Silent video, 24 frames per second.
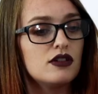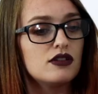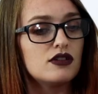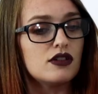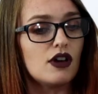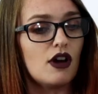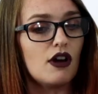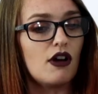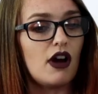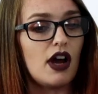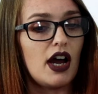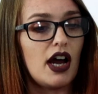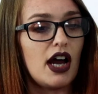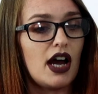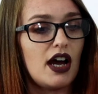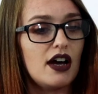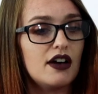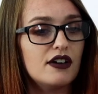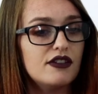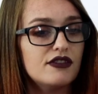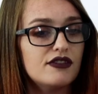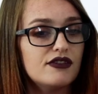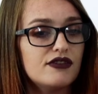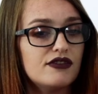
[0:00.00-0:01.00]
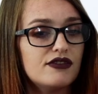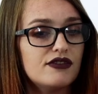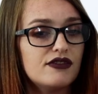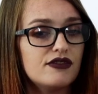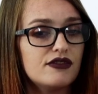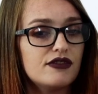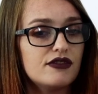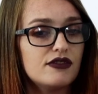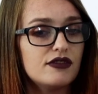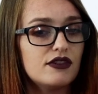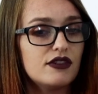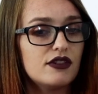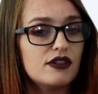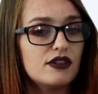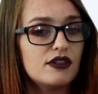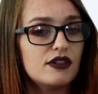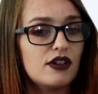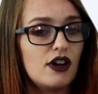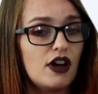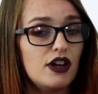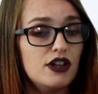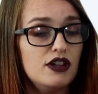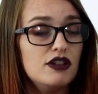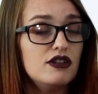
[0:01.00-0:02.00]
So I have,
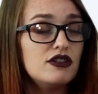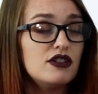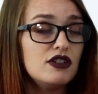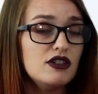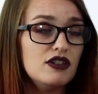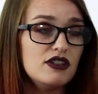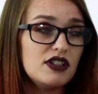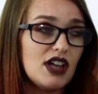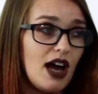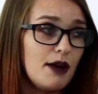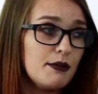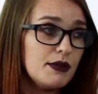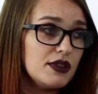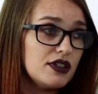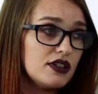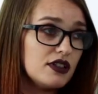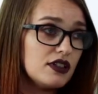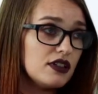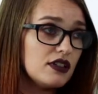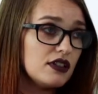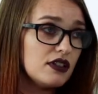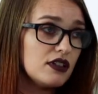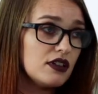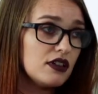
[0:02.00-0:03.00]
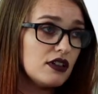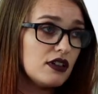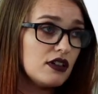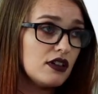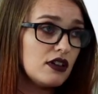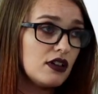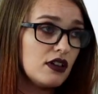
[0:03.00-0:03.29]
I used to use Amazon.